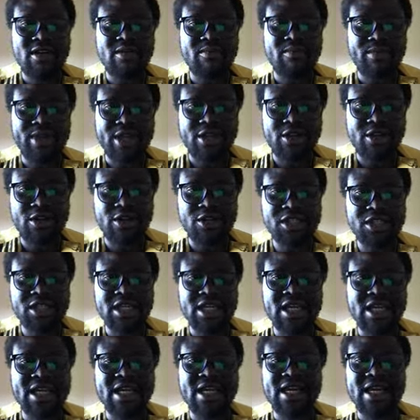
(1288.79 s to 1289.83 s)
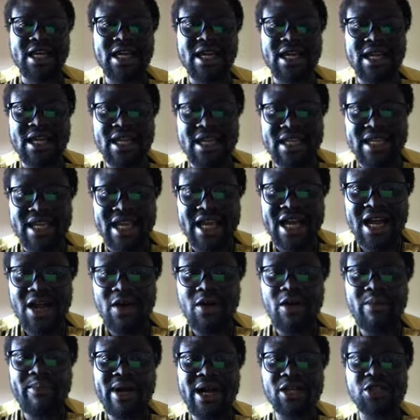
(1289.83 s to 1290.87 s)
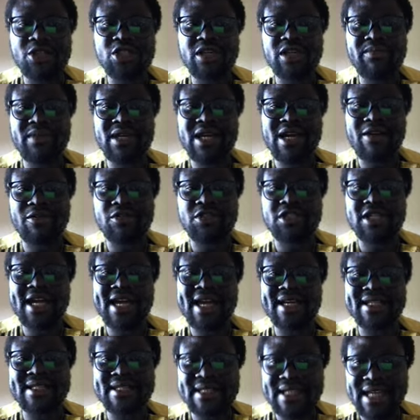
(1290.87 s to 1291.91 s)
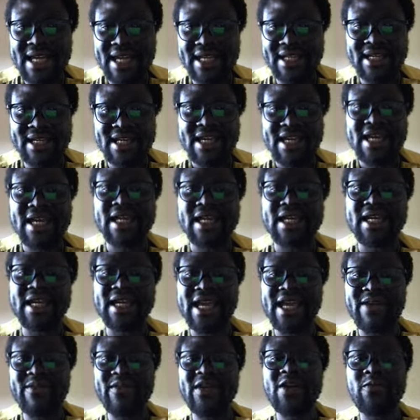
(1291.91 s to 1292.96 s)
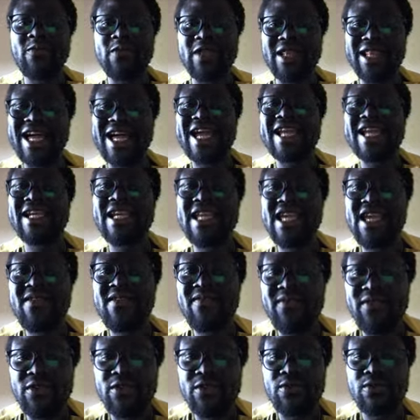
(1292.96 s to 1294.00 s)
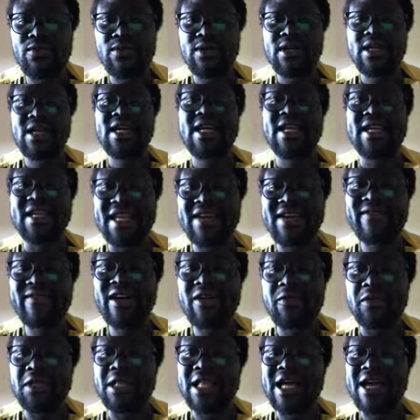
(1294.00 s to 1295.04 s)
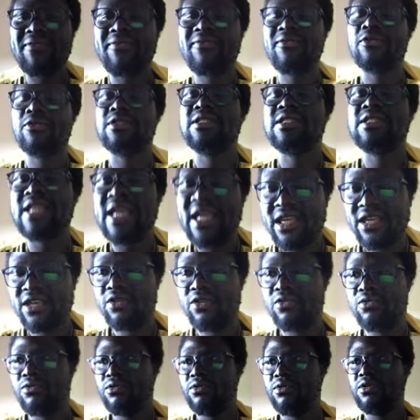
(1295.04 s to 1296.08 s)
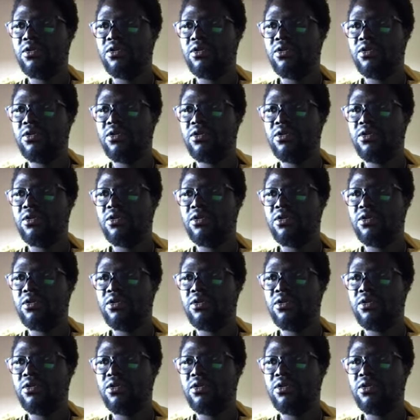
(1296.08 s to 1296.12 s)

because Yahweh Hashem Yahushua said, never will I leave you, never will I forsake you."